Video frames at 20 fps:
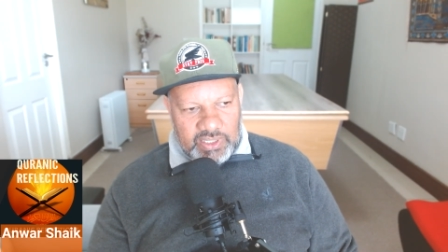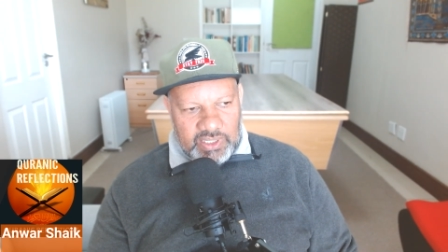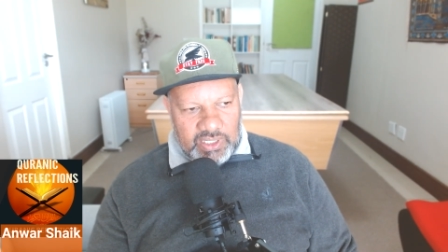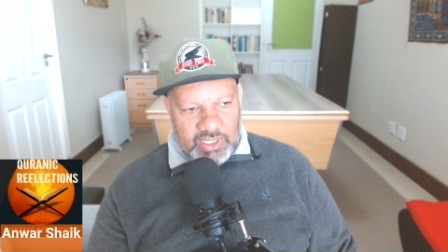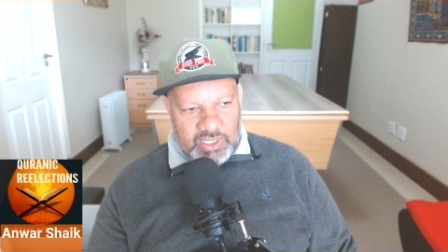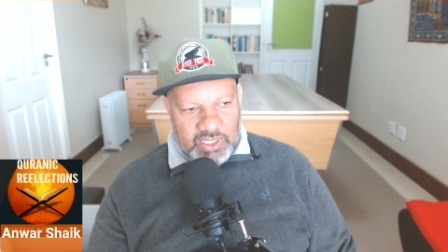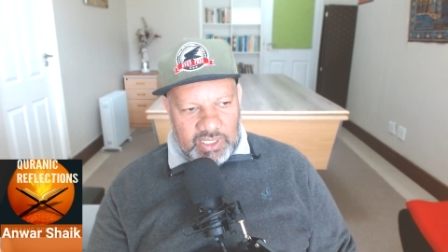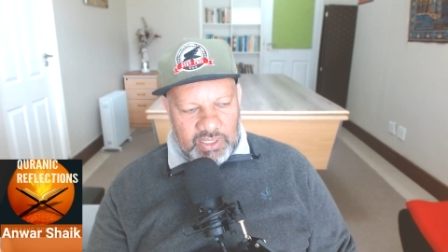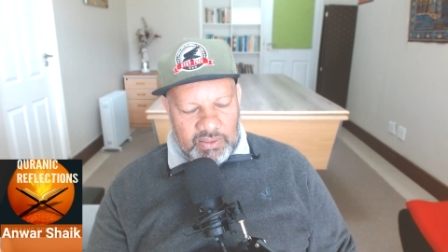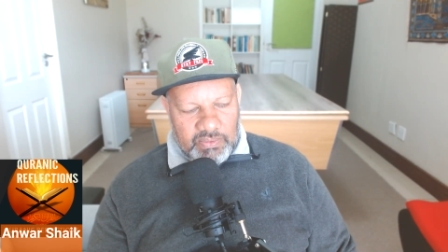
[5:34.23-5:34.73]

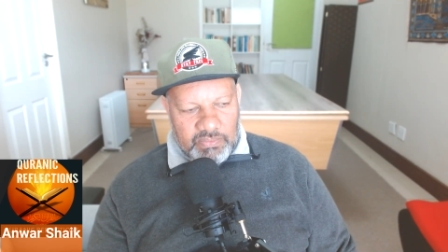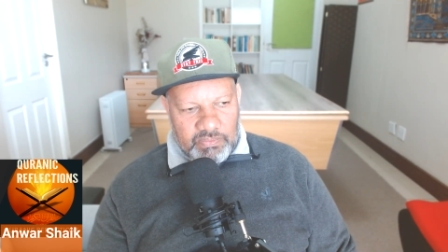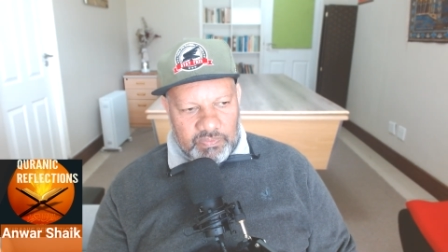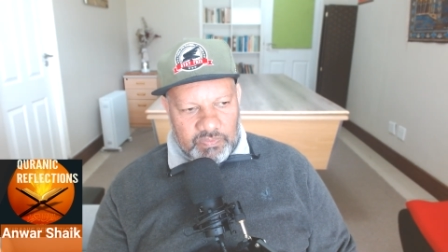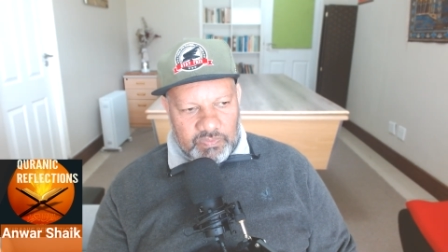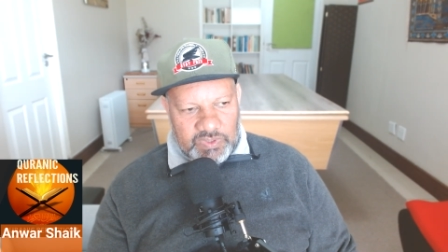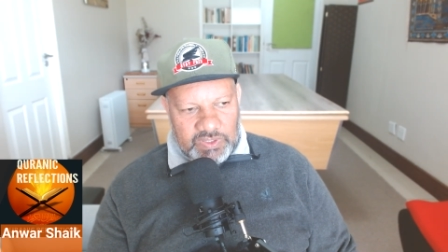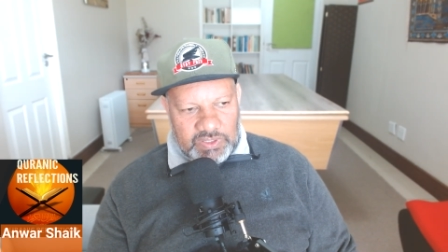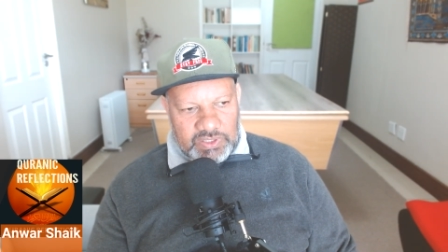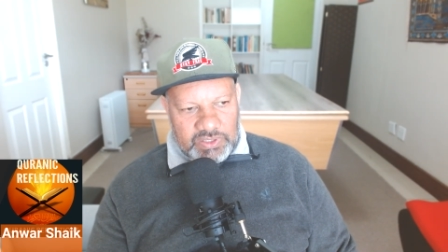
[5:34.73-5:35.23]
um,
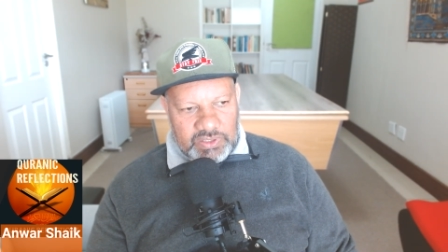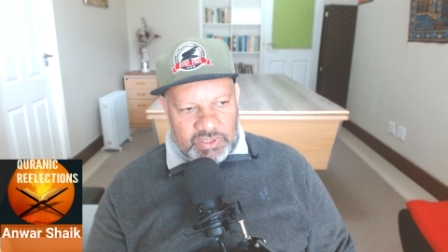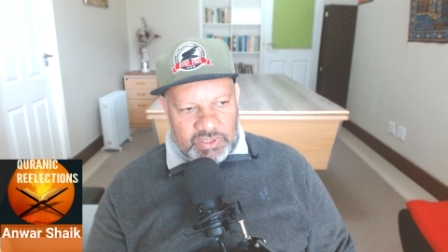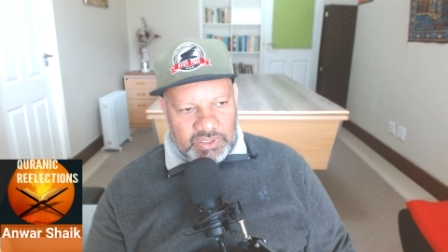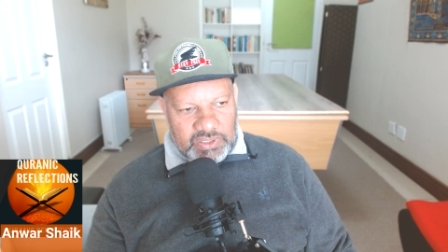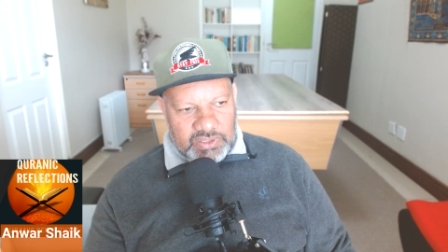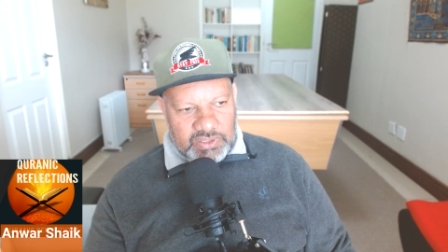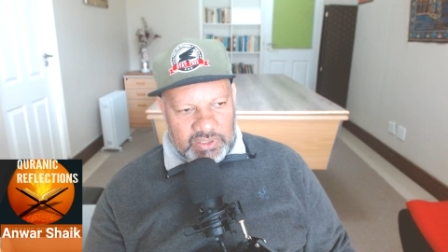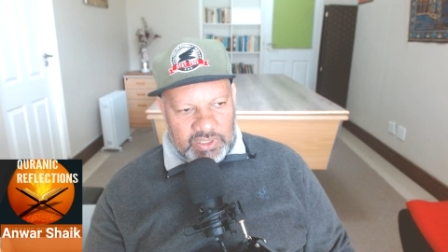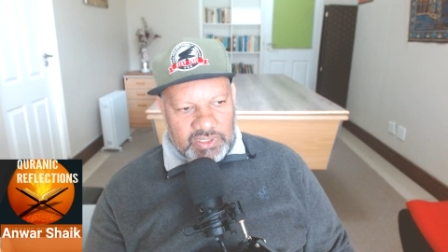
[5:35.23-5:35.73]
this,
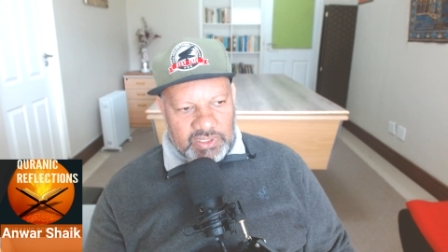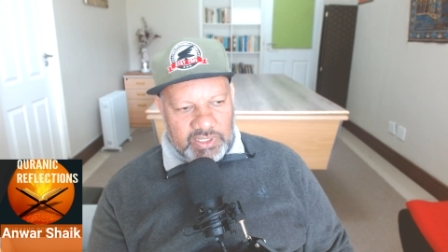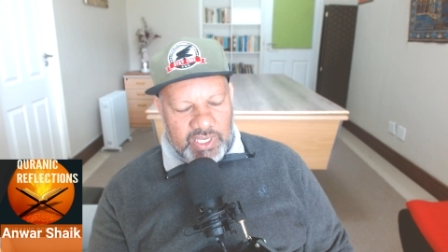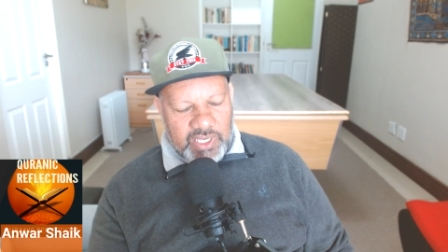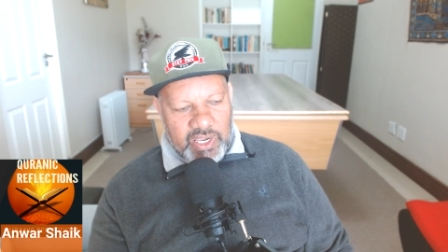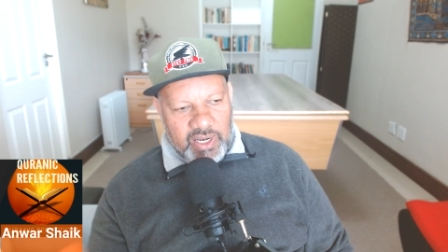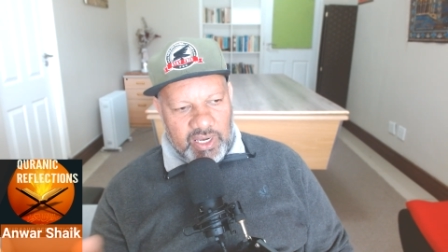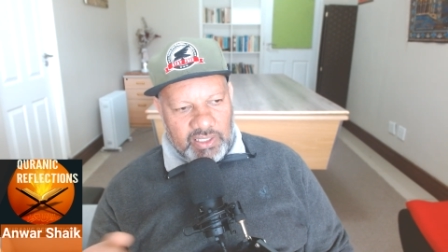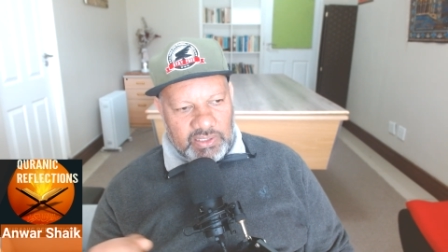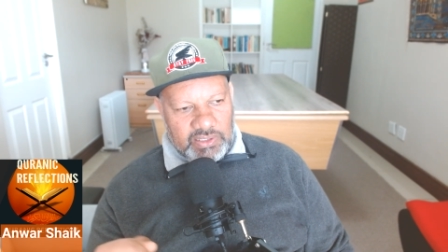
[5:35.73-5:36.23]
this, this
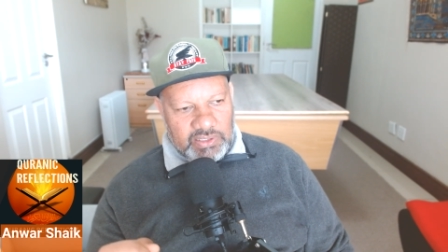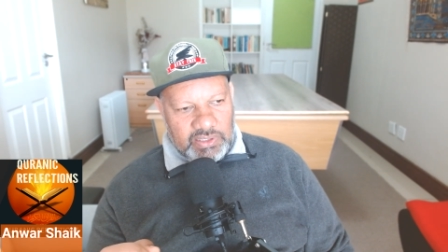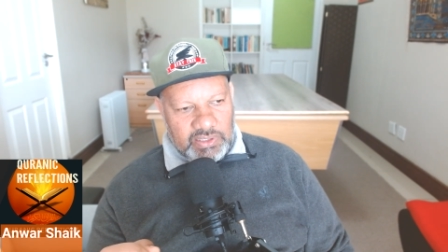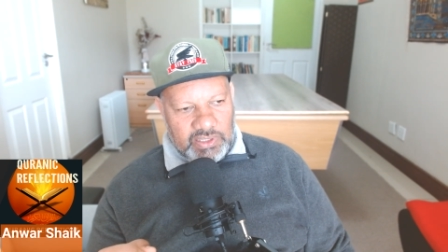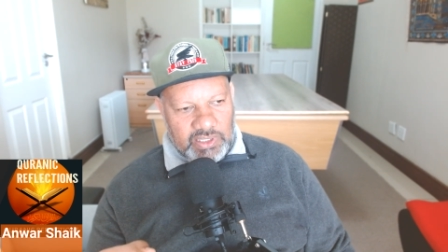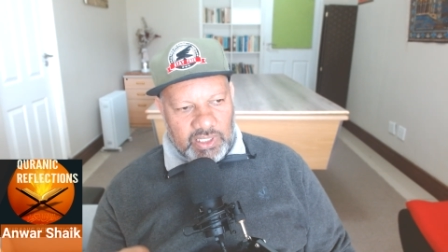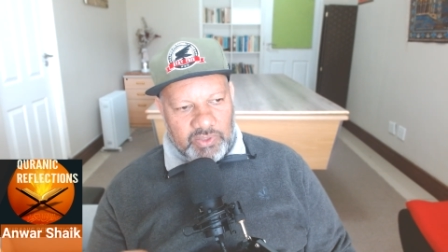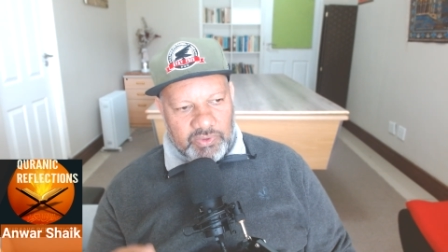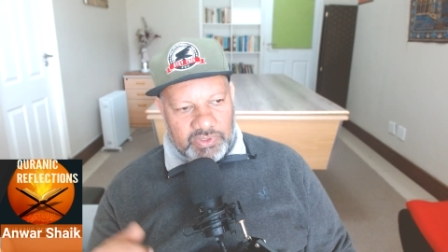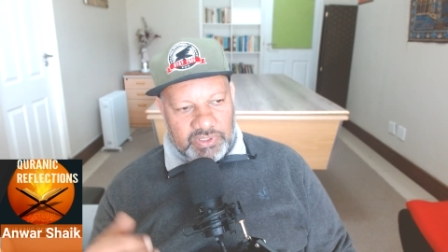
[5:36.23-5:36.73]
character
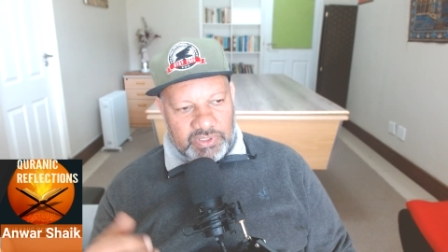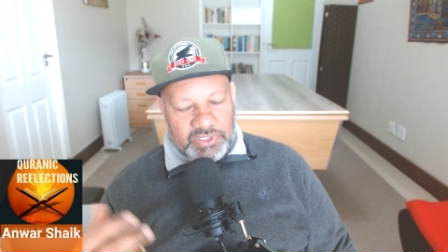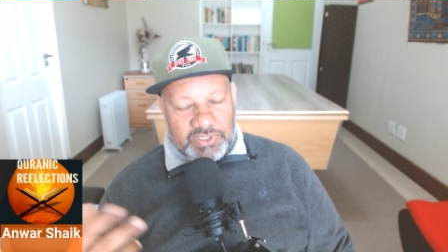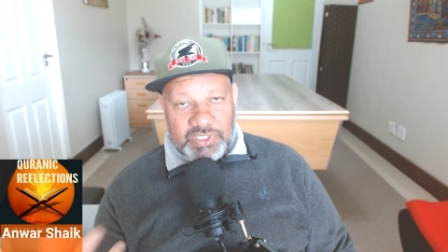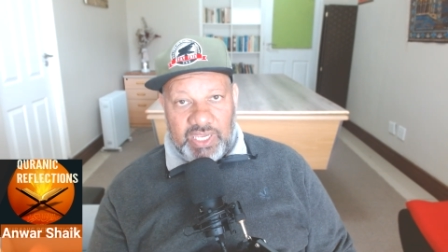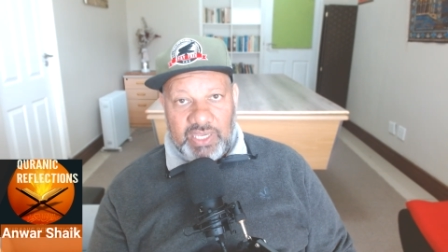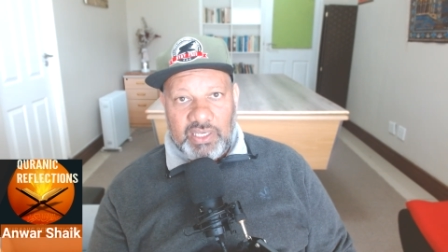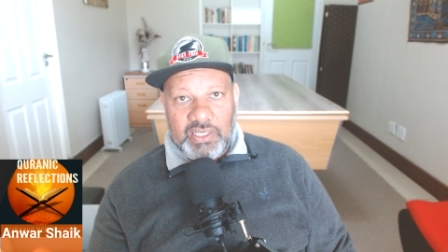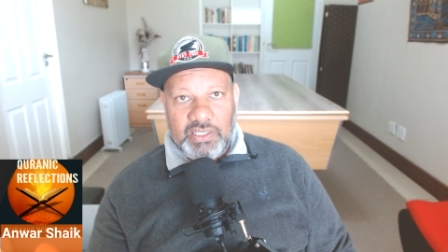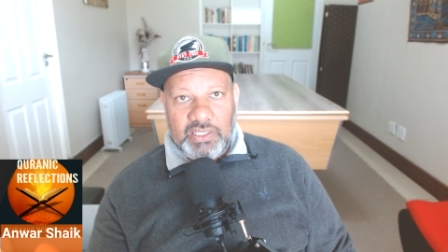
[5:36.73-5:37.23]
now, the
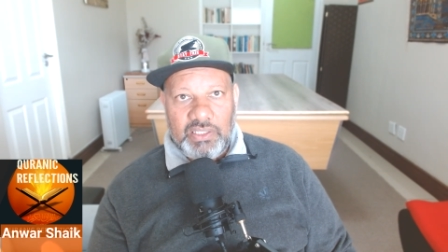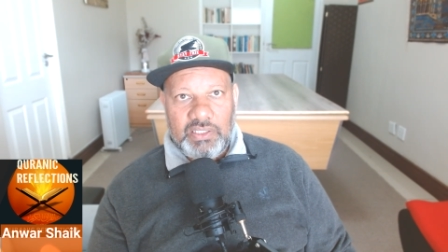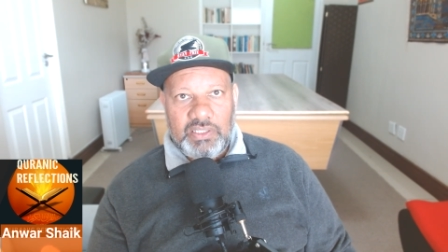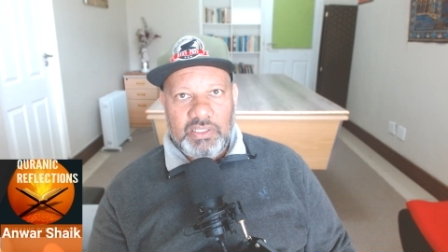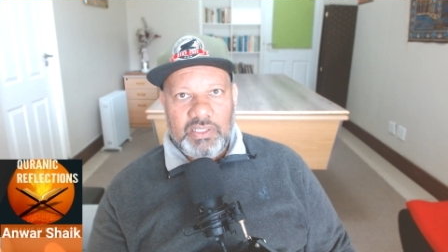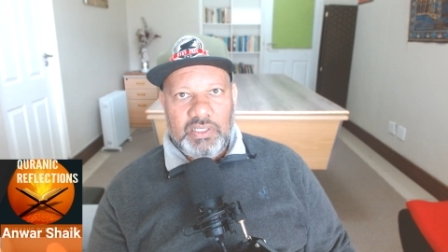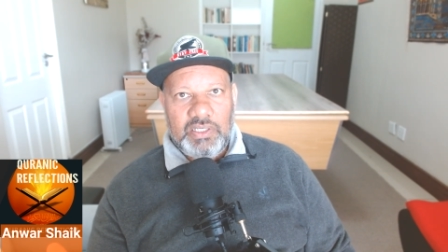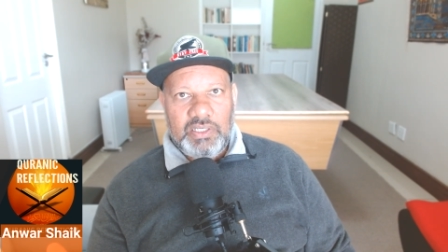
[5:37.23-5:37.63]
second